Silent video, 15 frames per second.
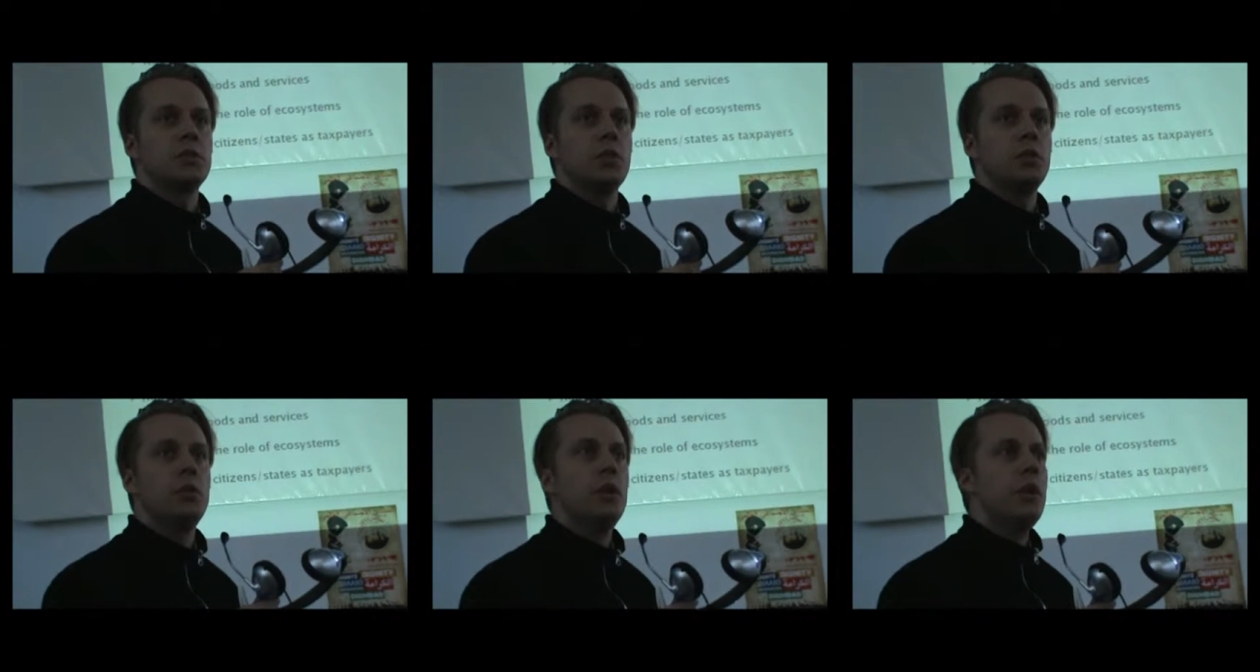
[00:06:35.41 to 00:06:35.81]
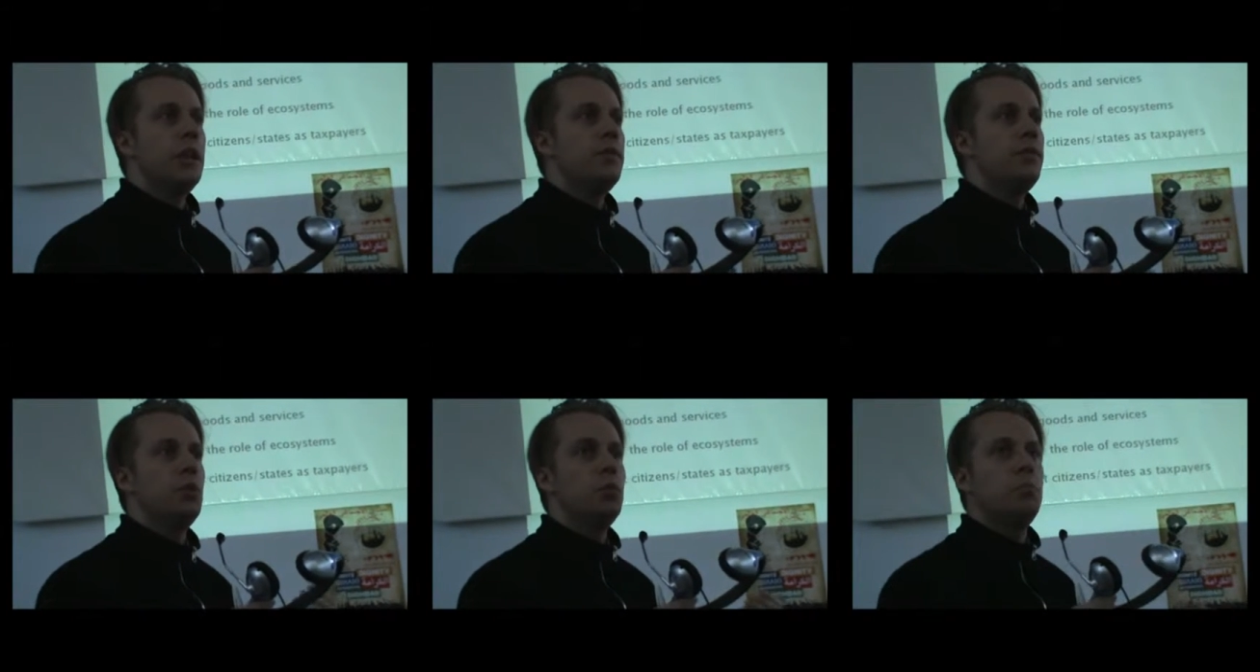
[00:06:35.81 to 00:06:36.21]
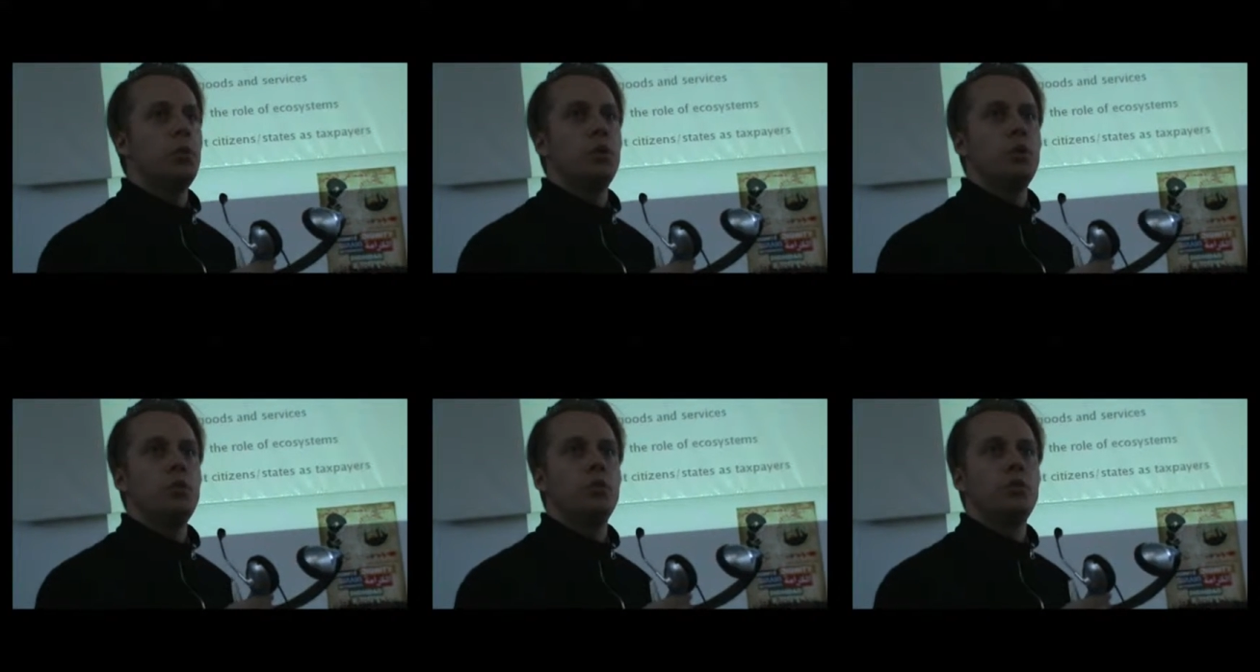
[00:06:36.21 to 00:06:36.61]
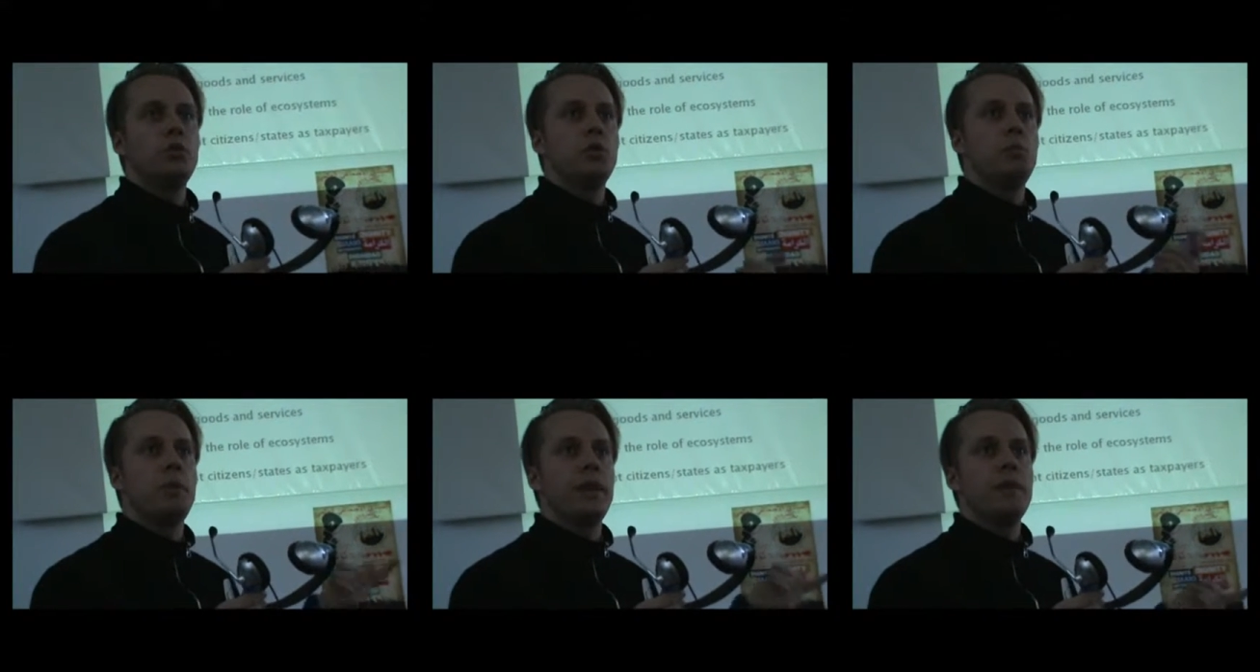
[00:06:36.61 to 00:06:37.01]
So if you pollute,
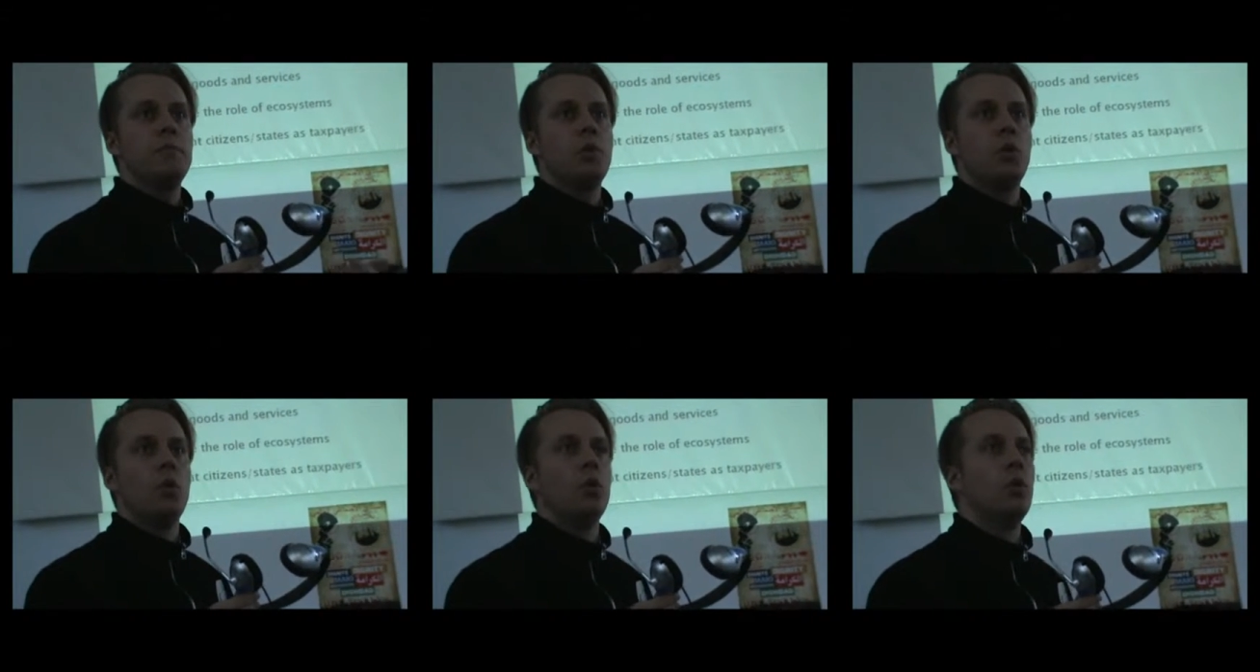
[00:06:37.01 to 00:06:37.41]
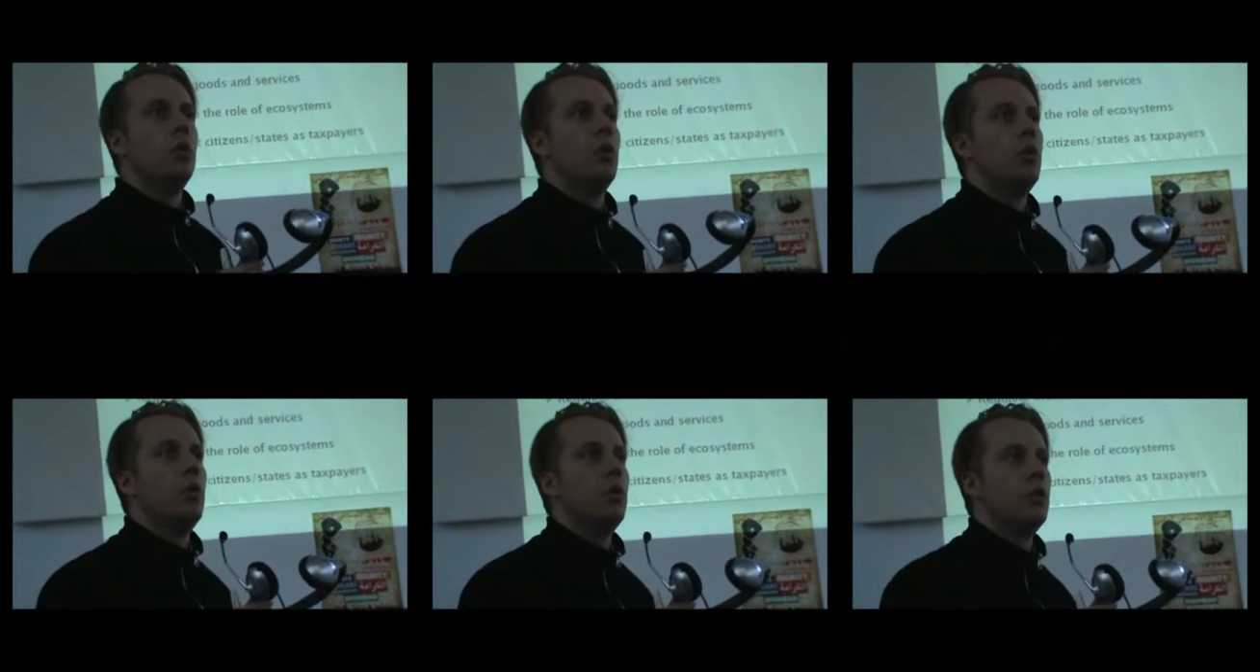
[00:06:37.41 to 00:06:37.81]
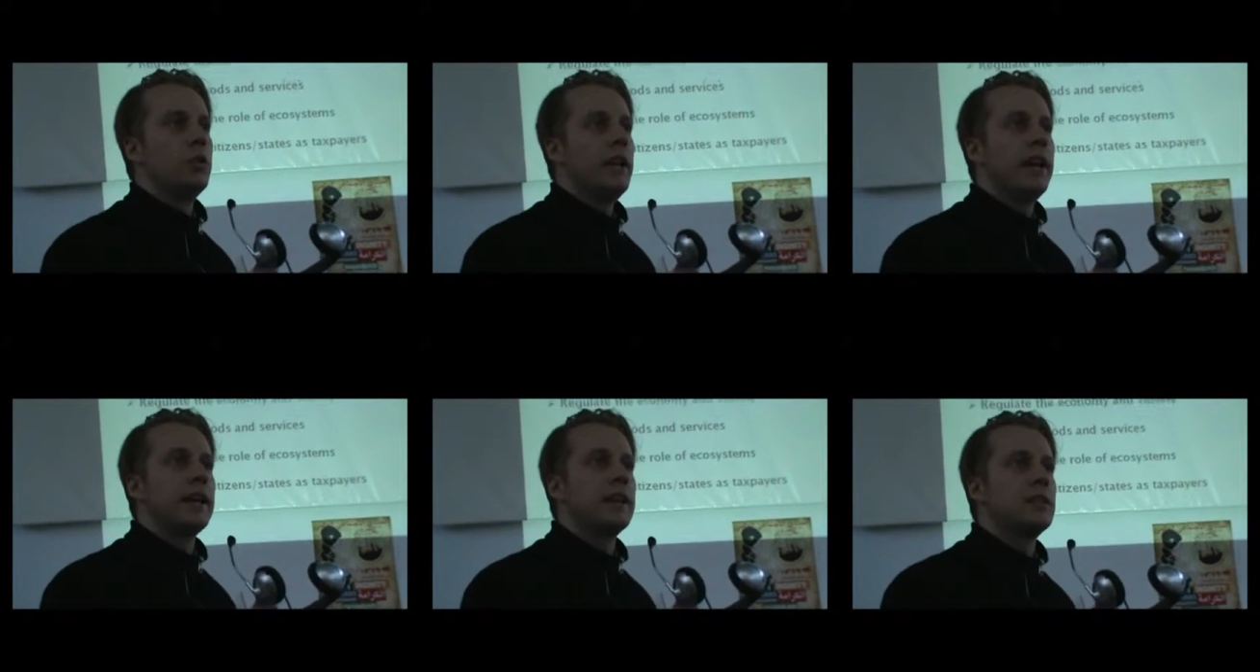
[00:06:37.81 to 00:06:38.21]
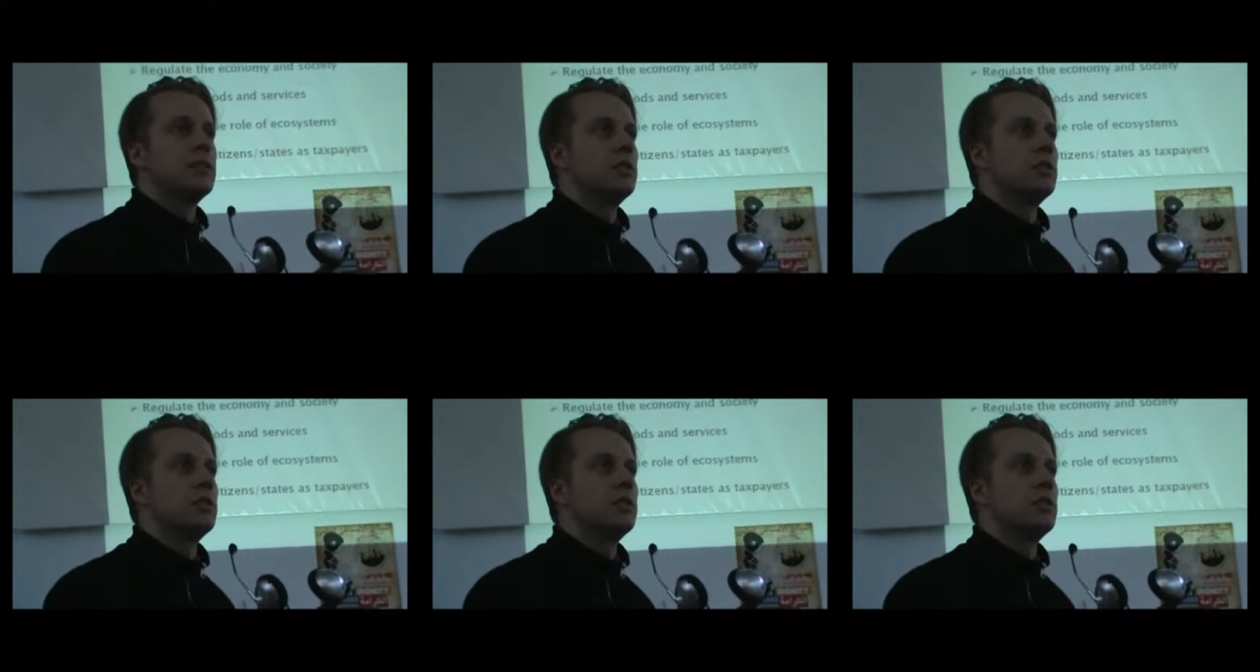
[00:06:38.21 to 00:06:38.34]
you pay more tax.